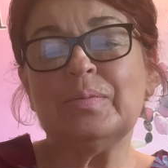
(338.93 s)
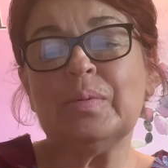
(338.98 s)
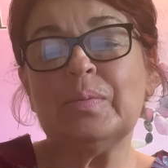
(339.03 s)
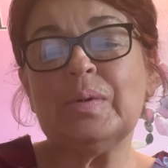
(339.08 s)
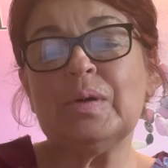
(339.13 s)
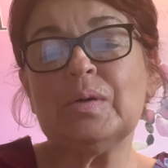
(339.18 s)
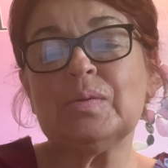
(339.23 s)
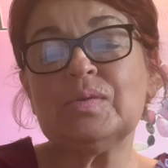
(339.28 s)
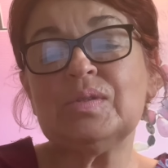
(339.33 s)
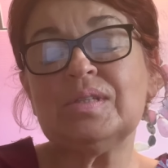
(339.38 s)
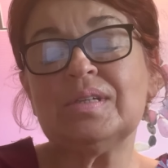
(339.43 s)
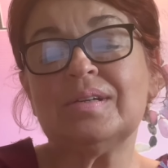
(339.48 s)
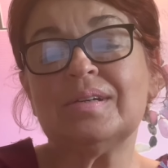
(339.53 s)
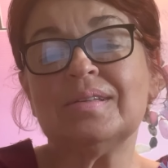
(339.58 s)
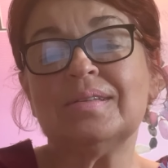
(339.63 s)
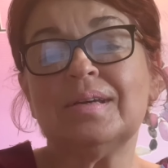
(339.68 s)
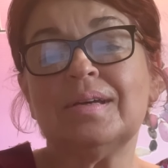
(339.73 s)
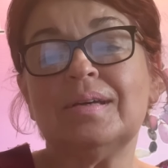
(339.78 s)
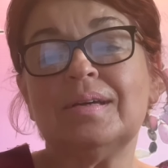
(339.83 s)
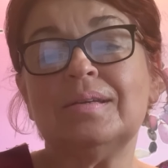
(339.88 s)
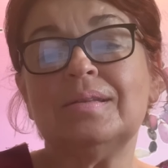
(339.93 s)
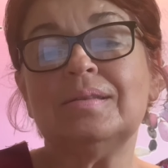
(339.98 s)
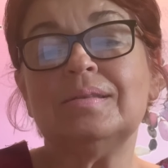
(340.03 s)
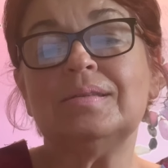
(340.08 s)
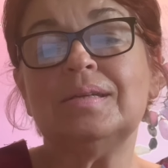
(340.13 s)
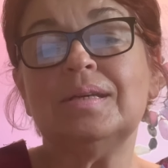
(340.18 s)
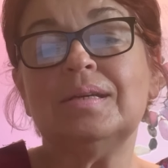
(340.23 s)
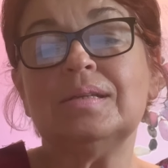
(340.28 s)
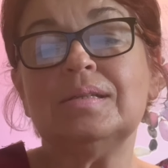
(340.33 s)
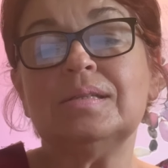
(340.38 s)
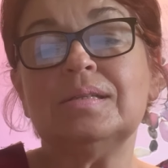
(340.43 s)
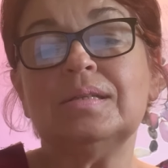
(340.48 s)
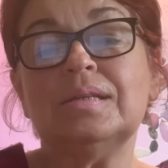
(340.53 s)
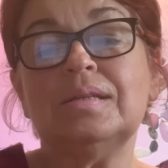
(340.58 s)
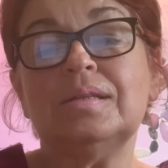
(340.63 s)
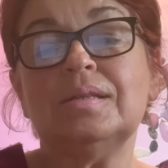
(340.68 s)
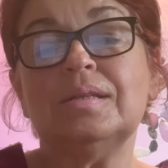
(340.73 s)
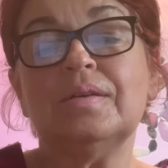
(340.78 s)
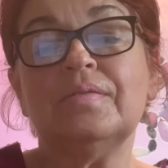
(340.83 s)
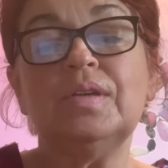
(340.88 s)
about certain things
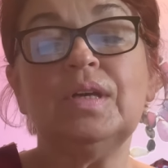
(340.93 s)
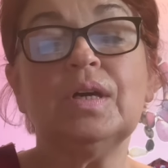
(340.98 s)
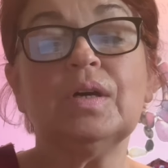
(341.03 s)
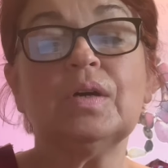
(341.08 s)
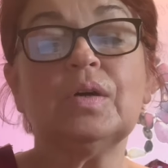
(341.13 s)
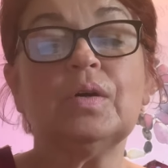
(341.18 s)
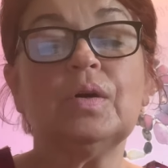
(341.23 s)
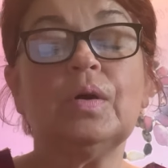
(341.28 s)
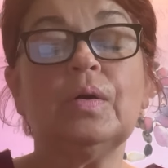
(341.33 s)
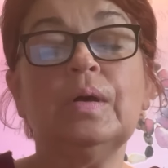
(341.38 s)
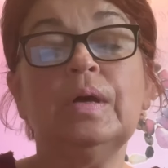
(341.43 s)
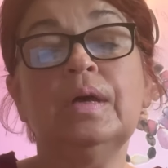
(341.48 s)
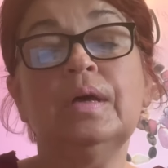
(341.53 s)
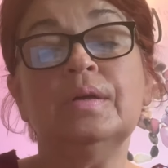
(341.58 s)
in the vehicle,